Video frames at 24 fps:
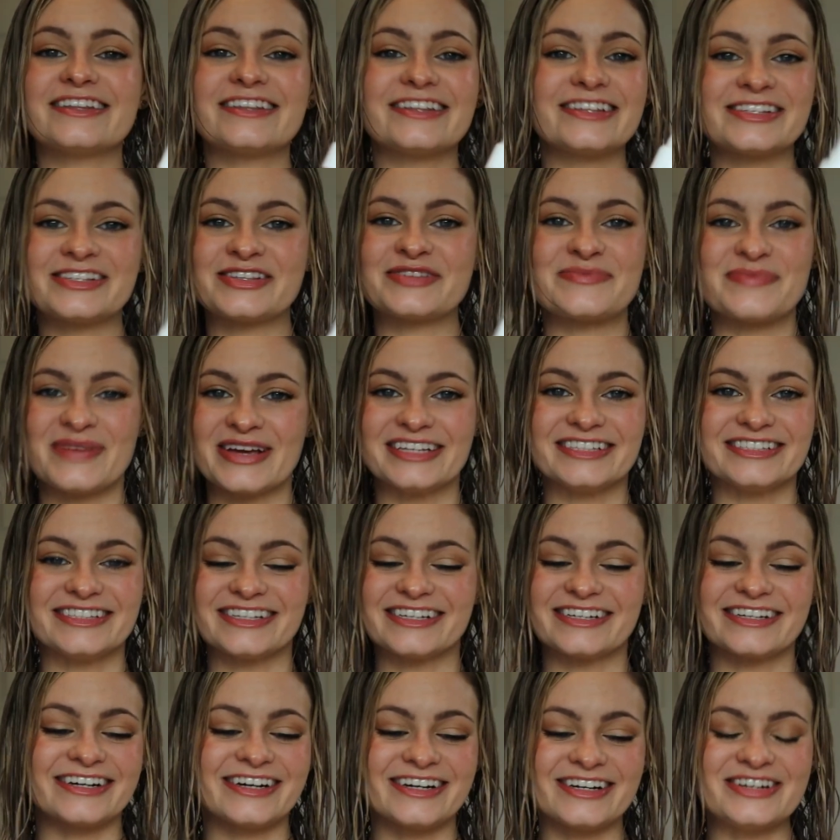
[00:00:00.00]
is
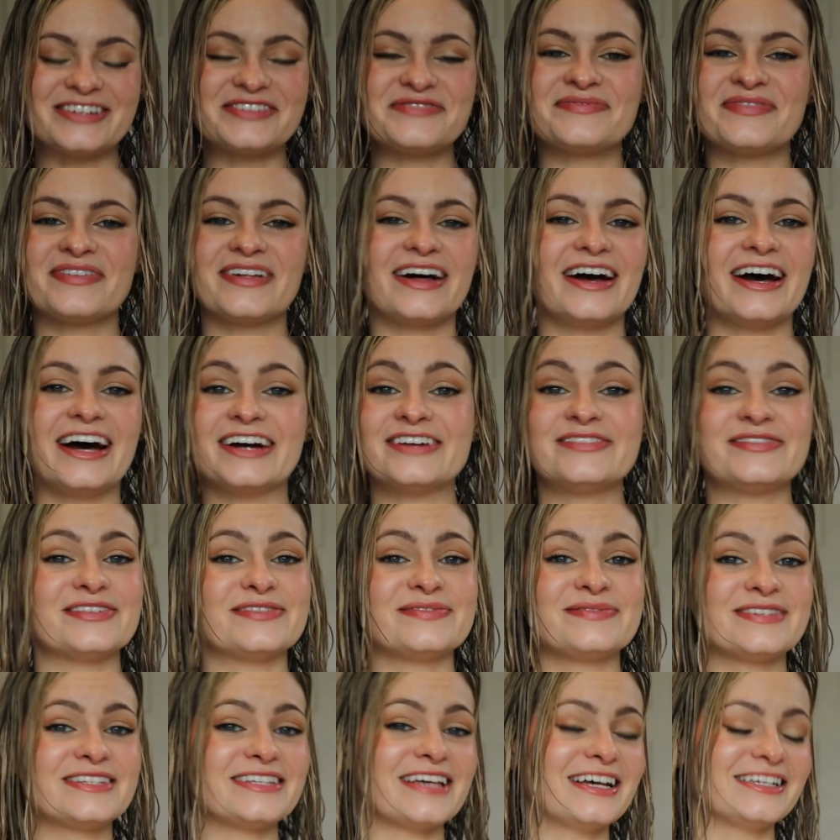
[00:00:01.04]
amazing. I'm
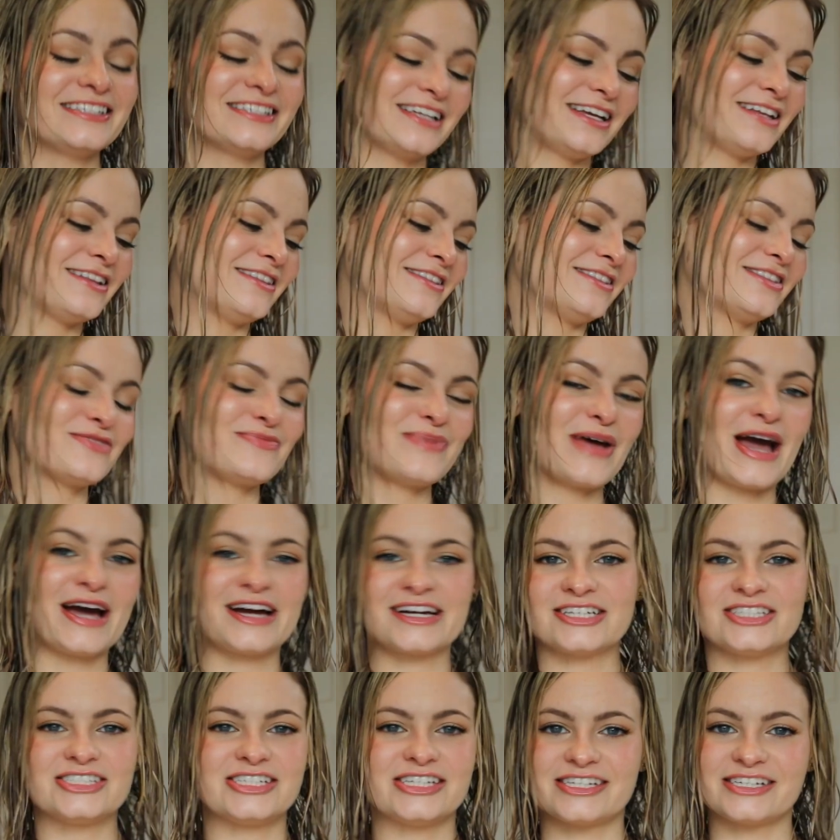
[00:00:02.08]
obsessed, and the
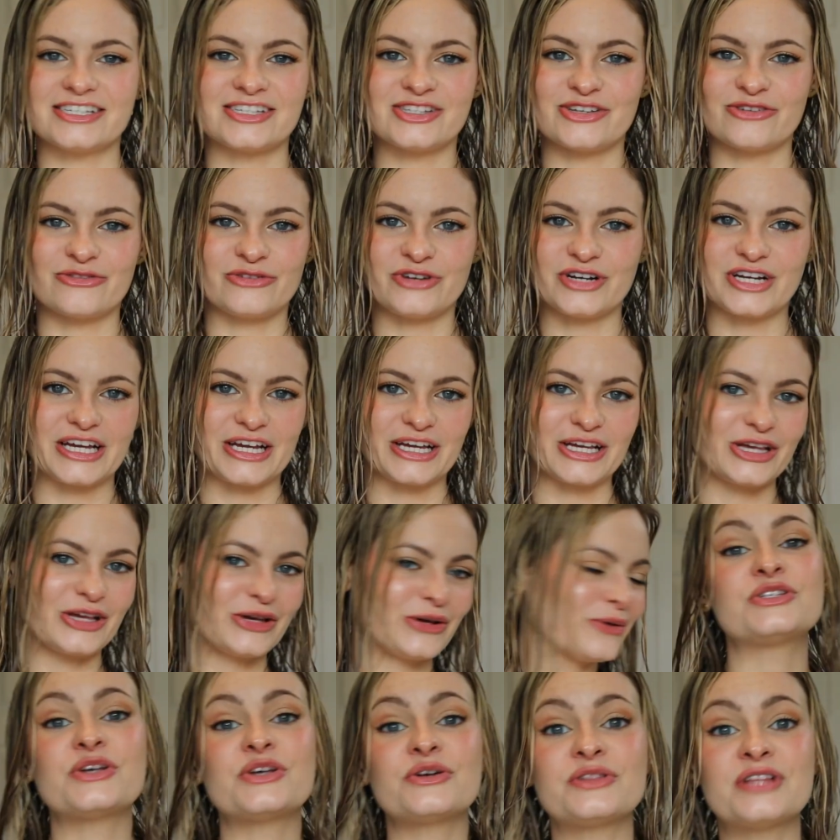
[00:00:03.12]
packaging is so freaking
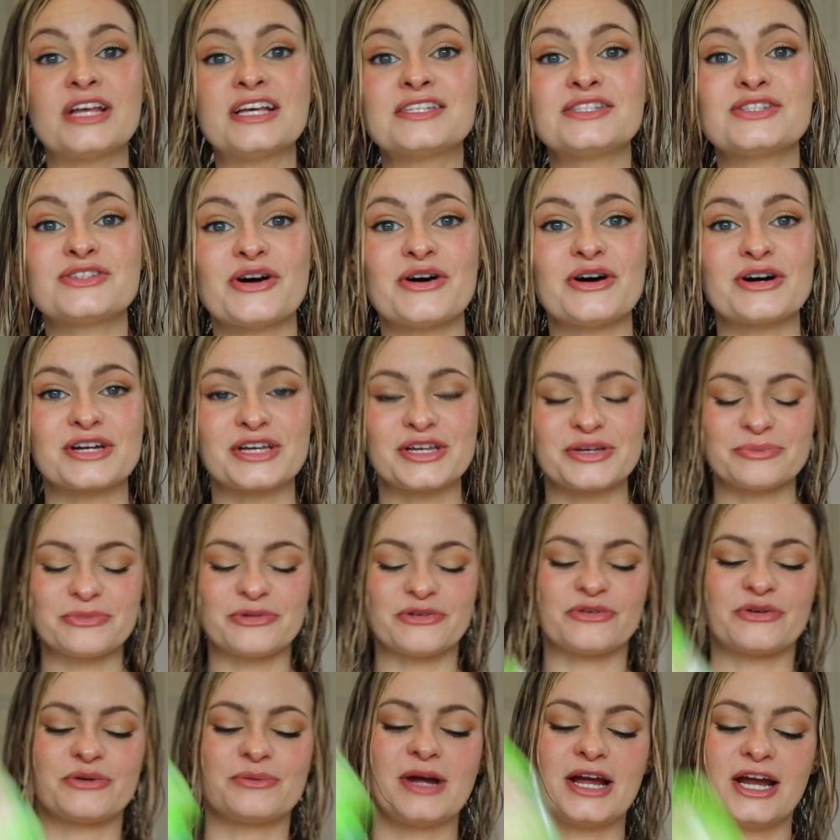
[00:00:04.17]
cute. So less talking
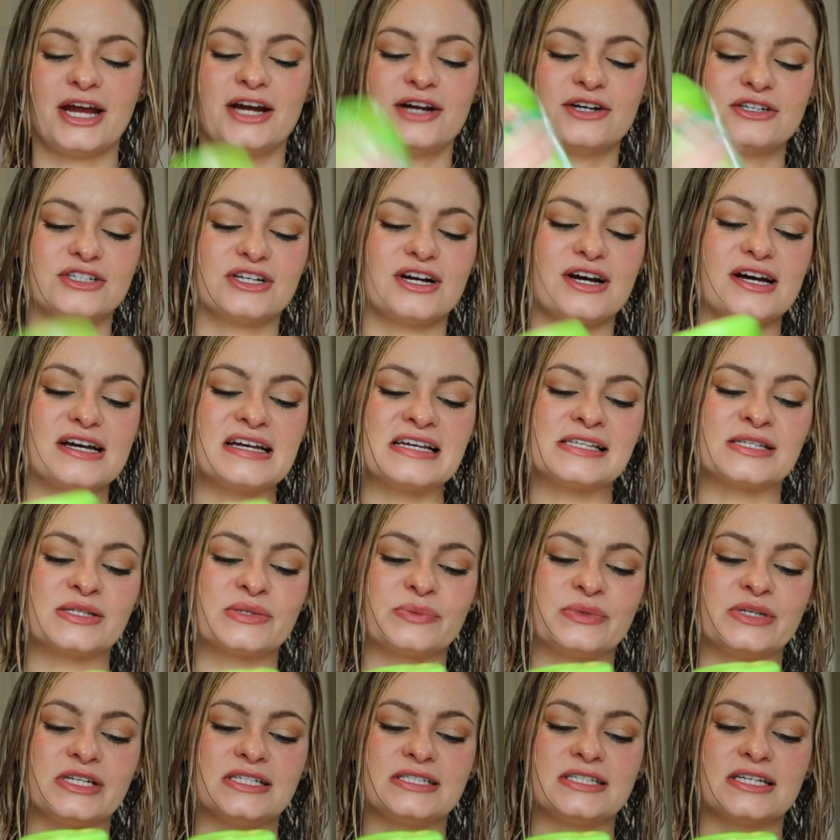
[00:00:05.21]
before my hair dries.
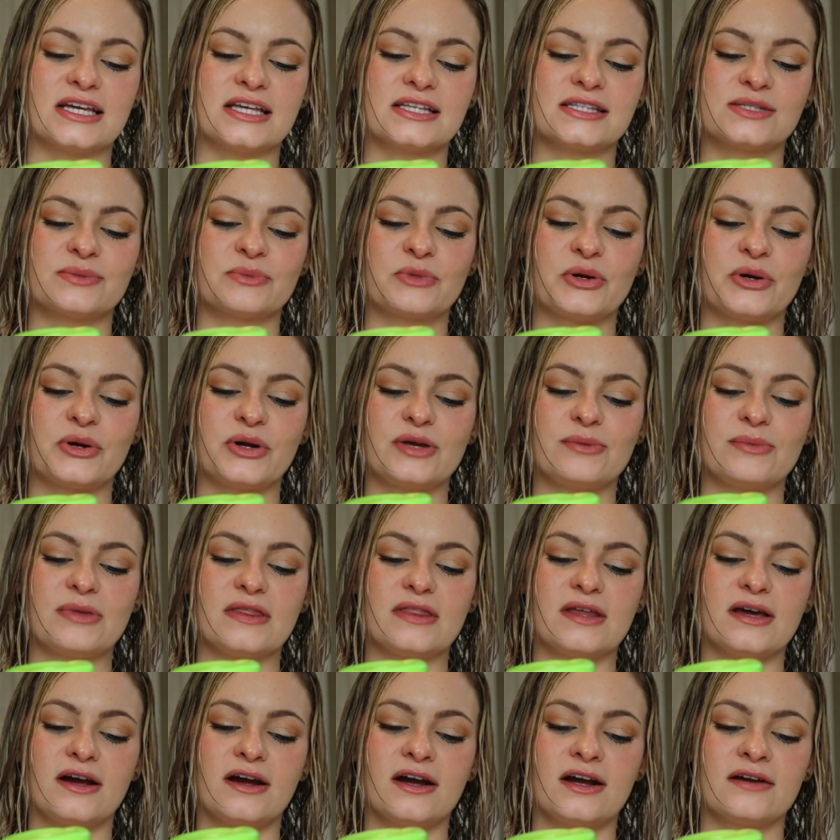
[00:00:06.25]
We need to get some cream in
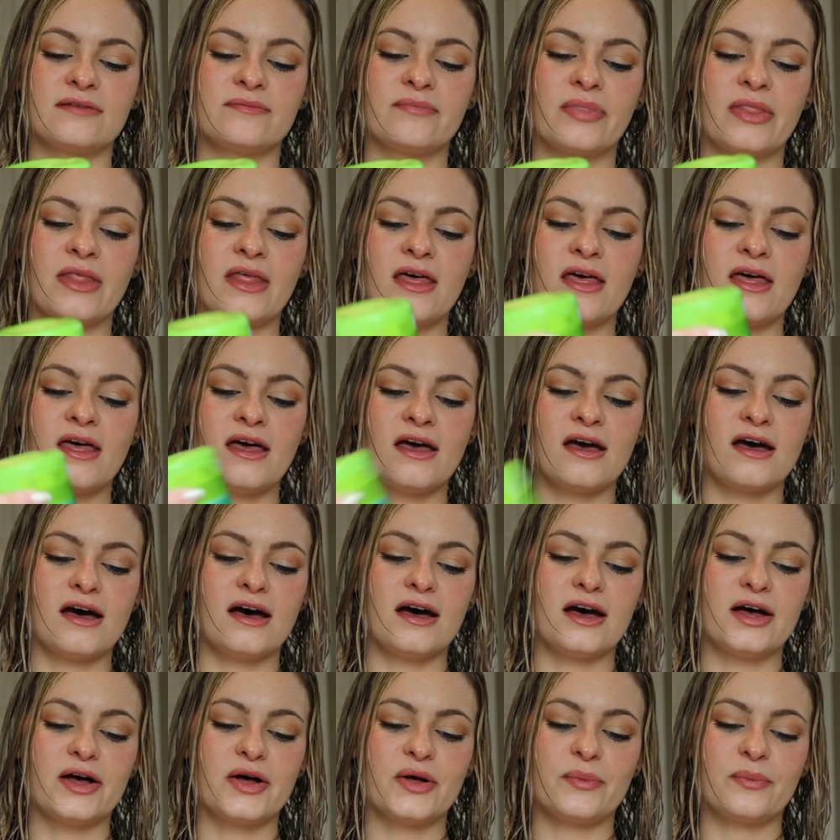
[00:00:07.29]
there.
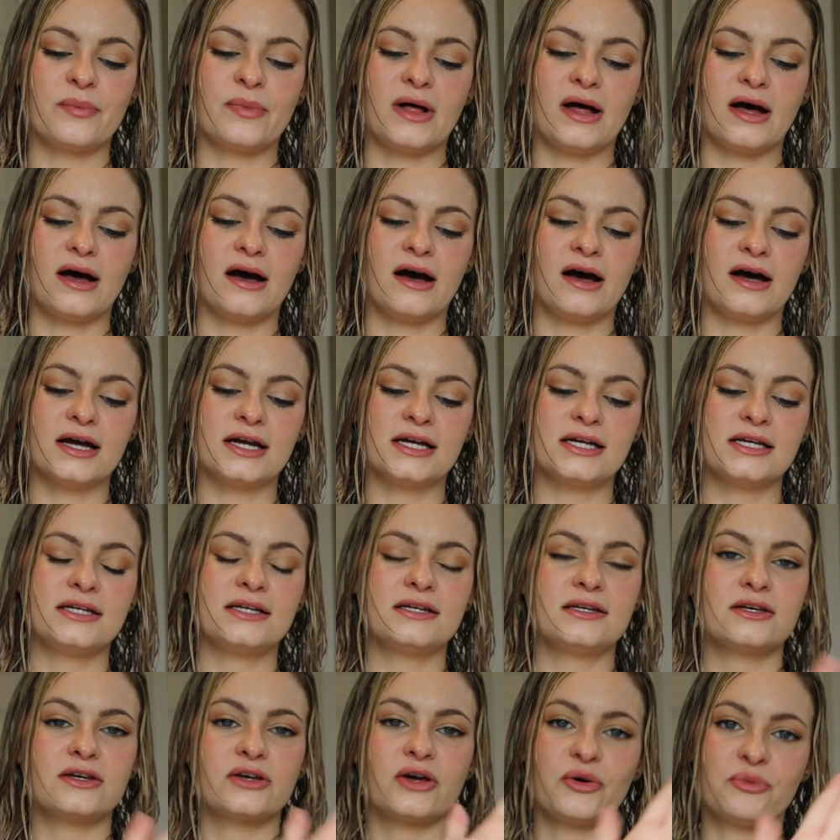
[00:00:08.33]

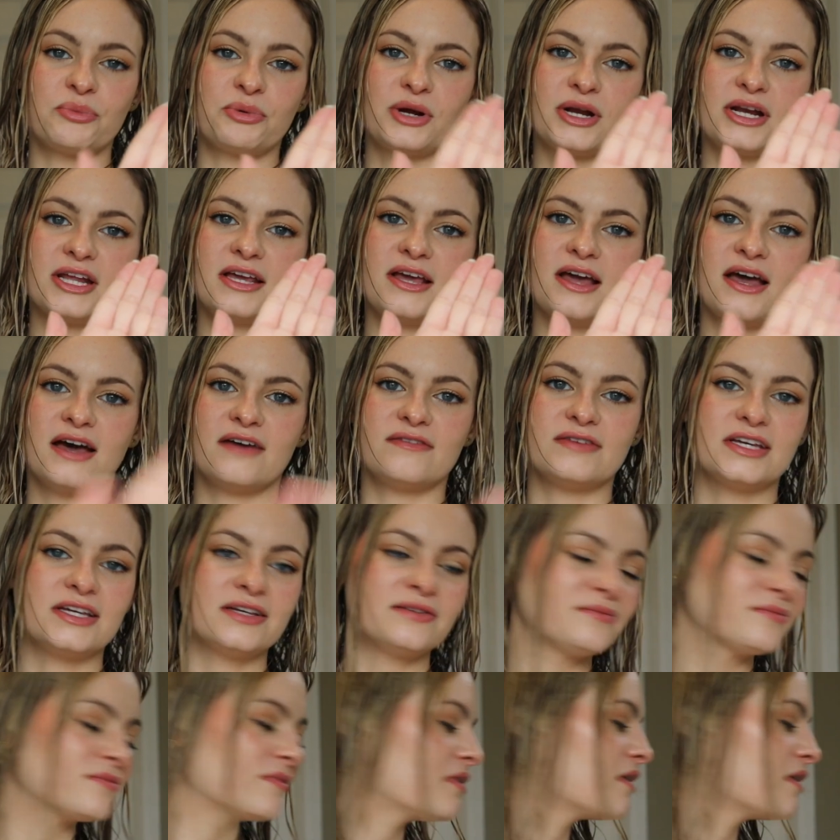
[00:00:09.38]
I go pretty heavy.